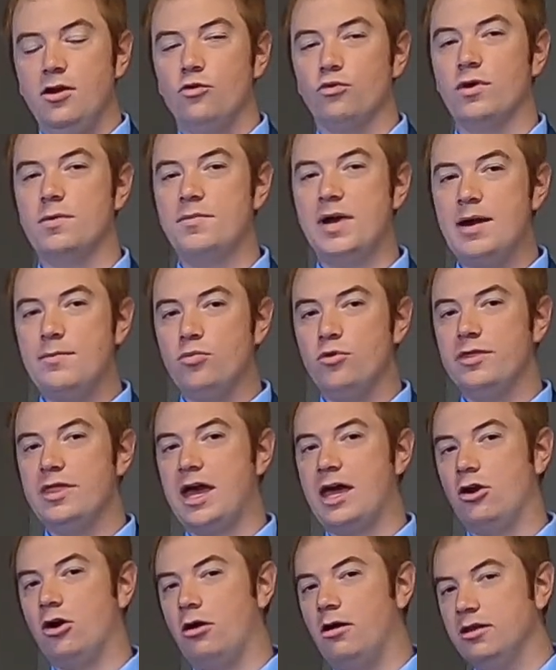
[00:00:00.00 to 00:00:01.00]
Remember
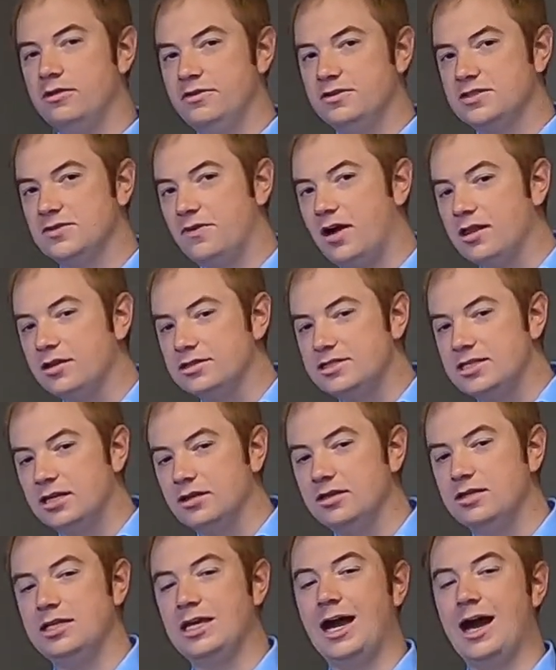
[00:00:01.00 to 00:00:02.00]
that in all this
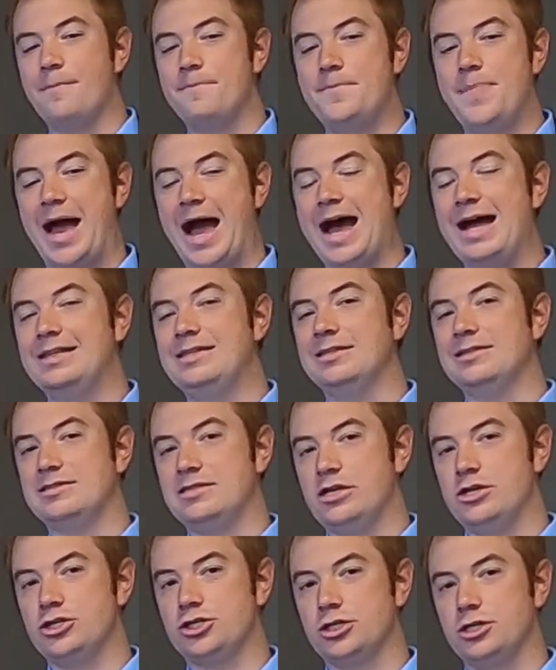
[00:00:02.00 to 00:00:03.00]
volatility, a bad
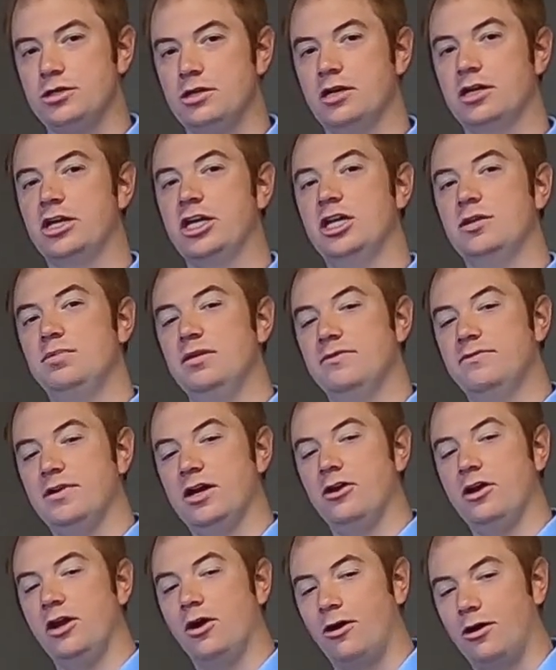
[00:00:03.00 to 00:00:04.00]
decision could be
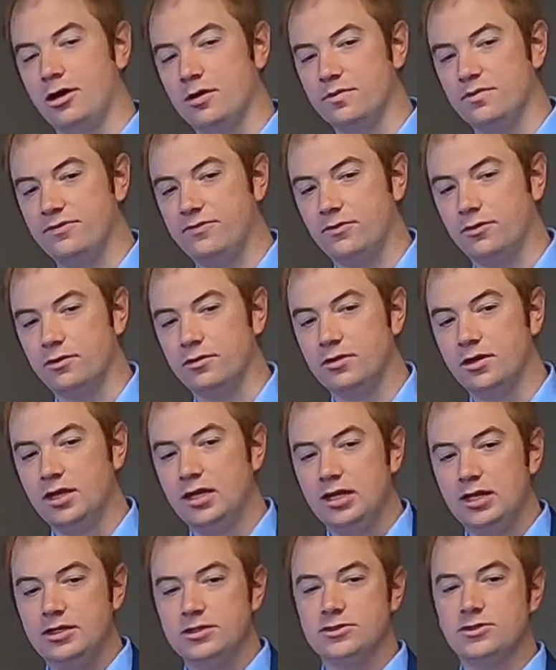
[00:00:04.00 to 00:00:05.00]
very harmful.
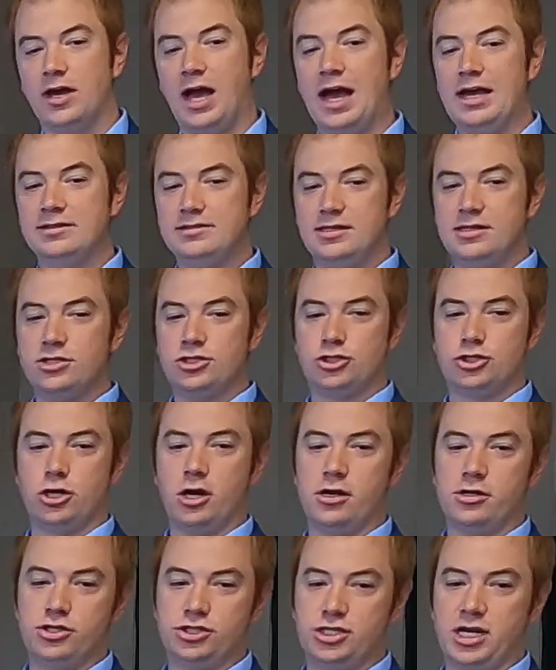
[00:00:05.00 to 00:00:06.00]
So as this
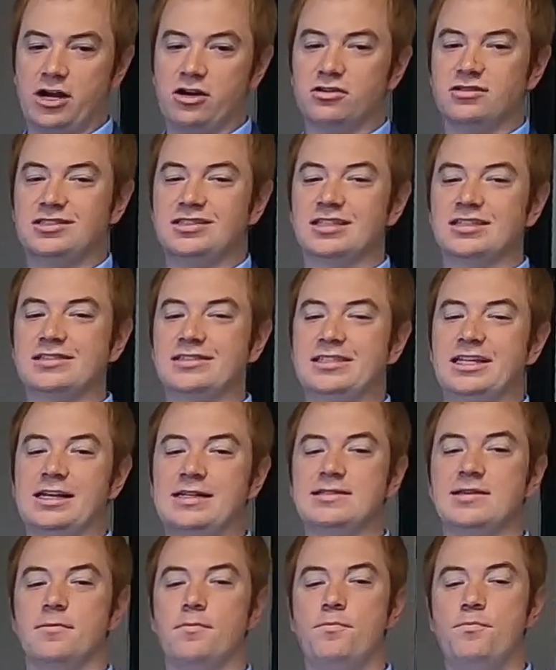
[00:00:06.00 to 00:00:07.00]
chart shares, the
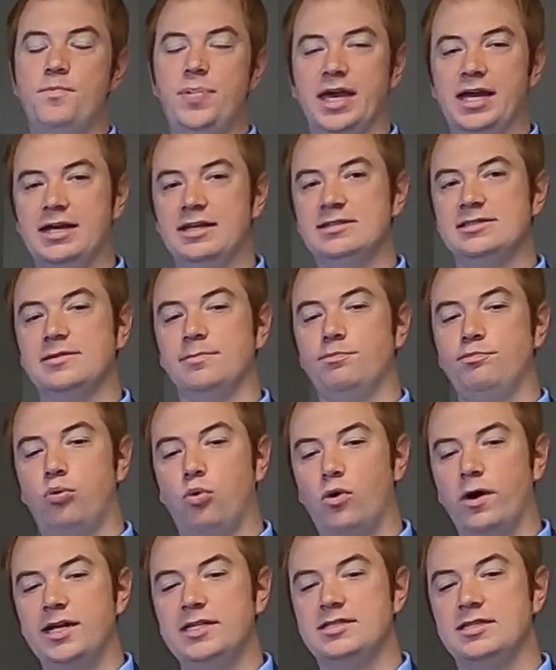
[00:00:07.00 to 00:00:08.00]
6 biggest
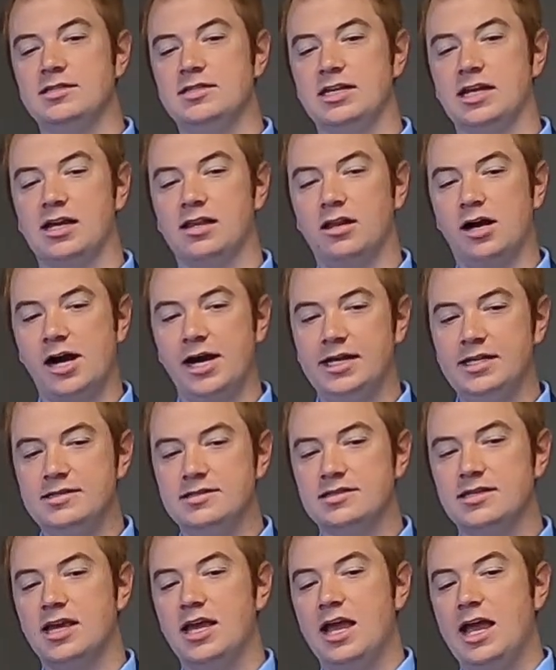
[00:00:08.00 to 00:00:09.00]
point
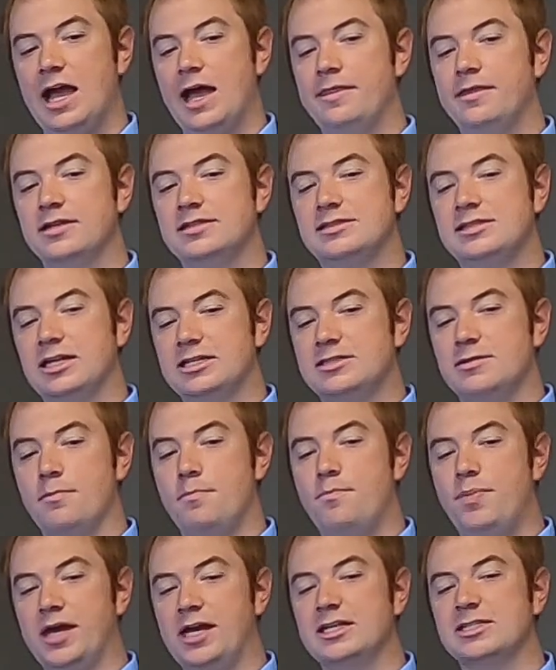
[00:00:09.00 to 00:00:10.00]
declines and the 6
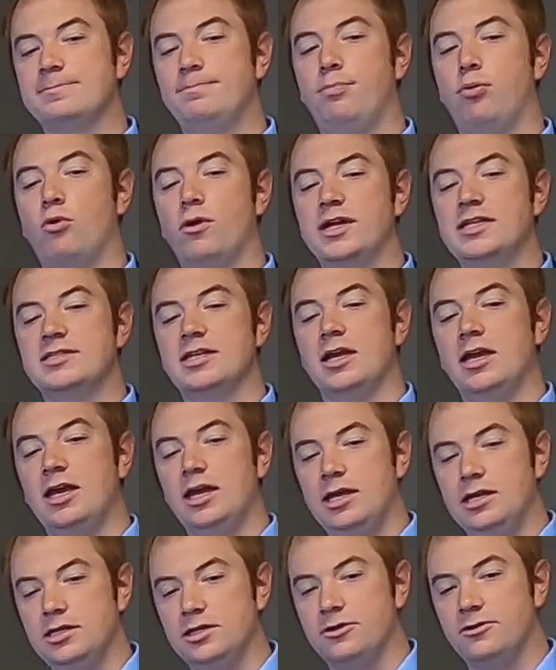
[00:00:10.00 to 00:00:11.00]
biggest point
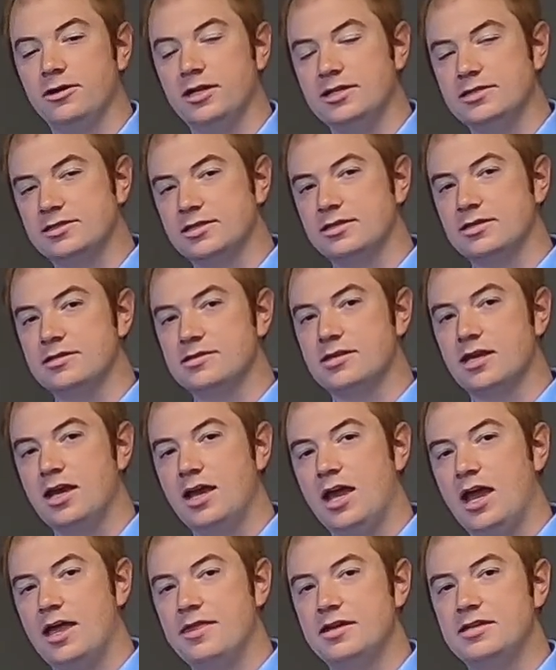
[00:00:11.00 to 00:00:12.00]
increases
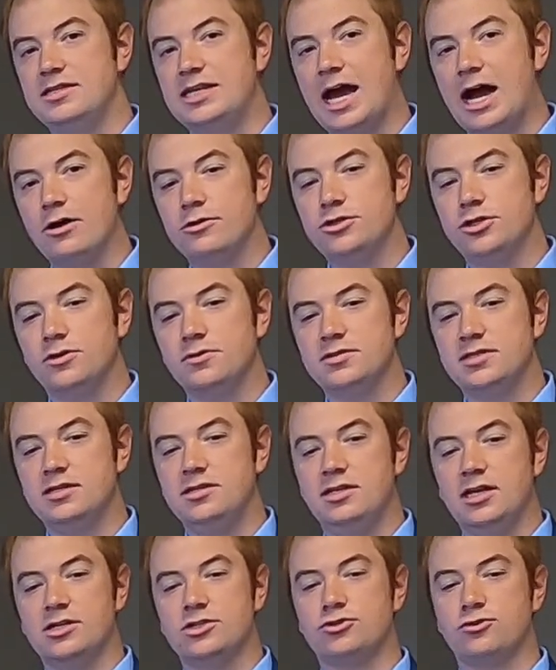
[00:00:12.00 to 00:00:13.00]
in the Dow Jones
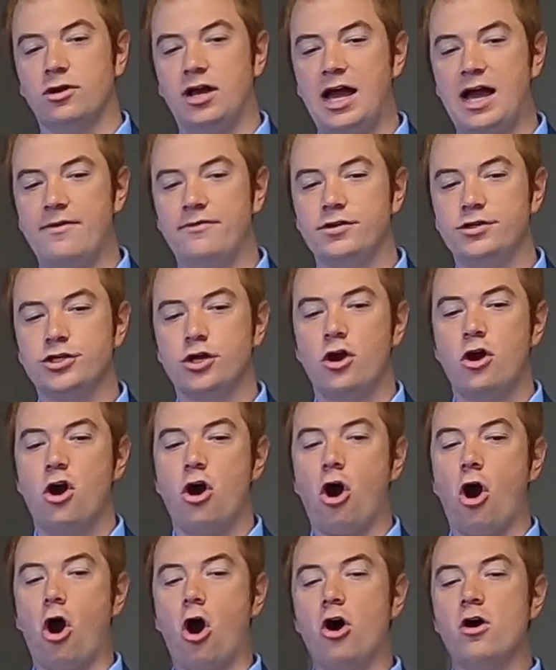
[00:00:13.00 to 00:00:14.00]
Industrial Average
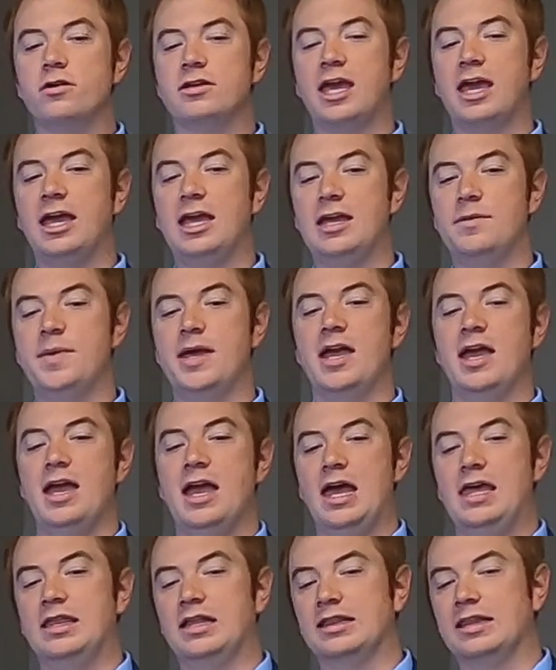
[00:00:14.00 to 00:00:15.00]
all came
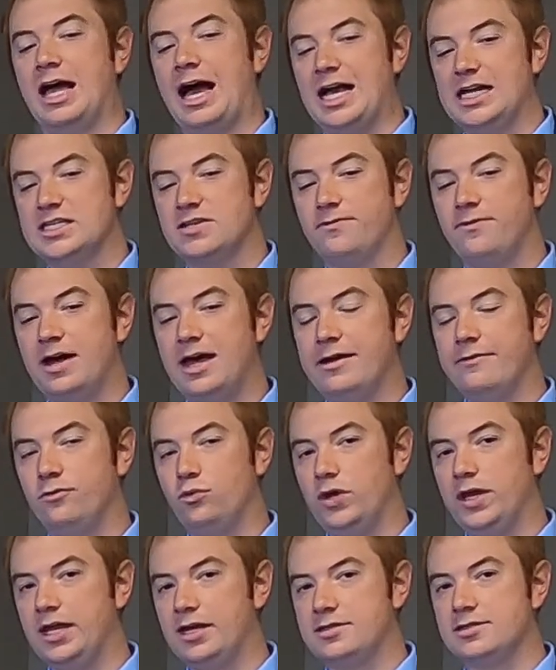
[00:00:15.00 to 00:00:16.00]
in the last
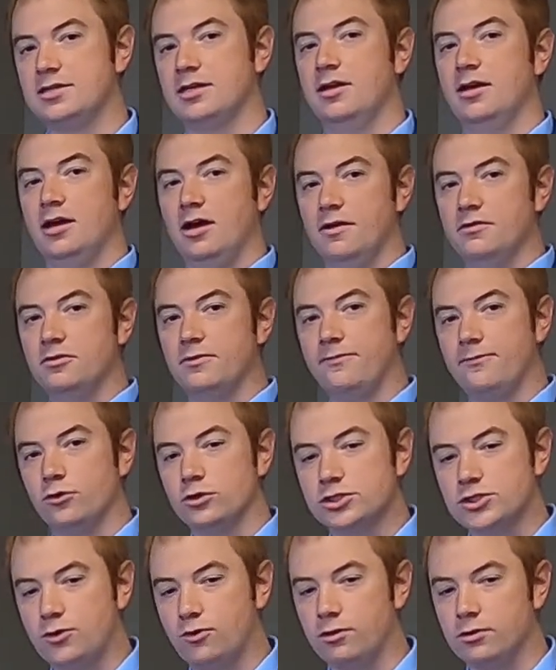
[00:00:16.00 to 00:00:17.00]
5 weeks of the
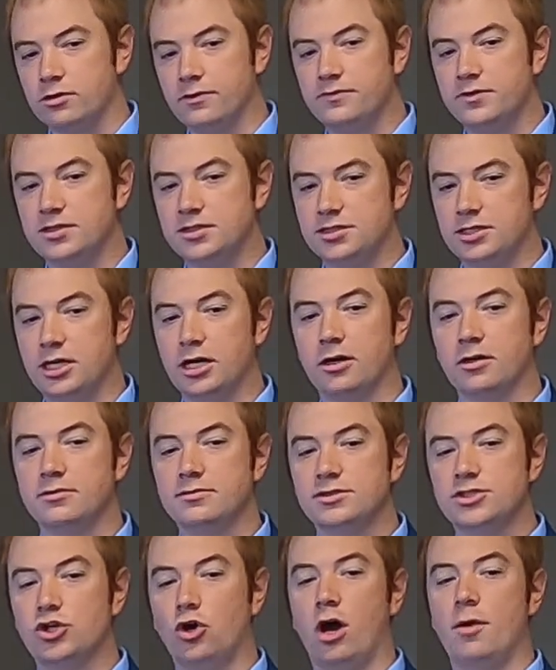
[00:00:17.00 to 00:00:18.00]
first quarter of this year.
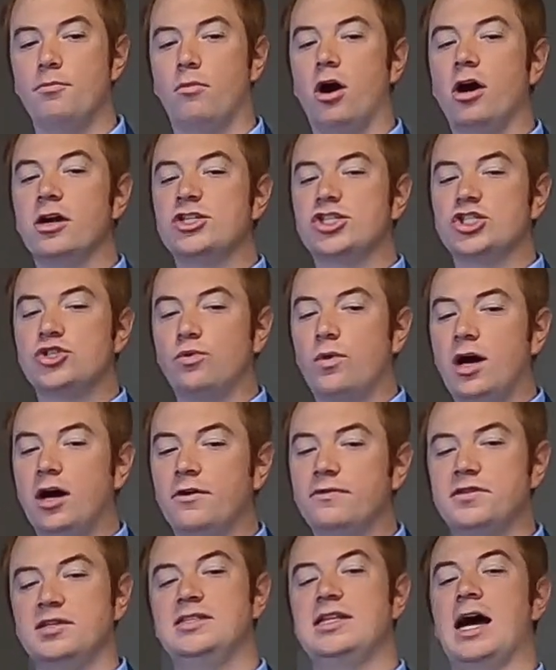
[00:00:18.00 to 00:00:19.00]
So on March
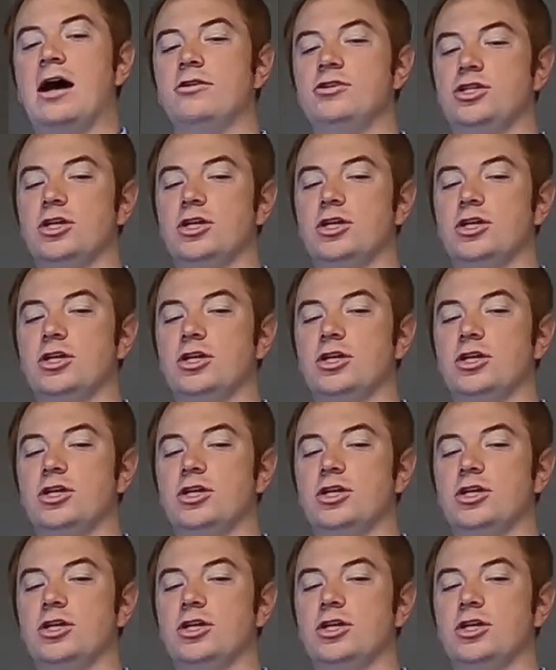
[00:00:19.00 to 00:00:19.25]
12th, the Dow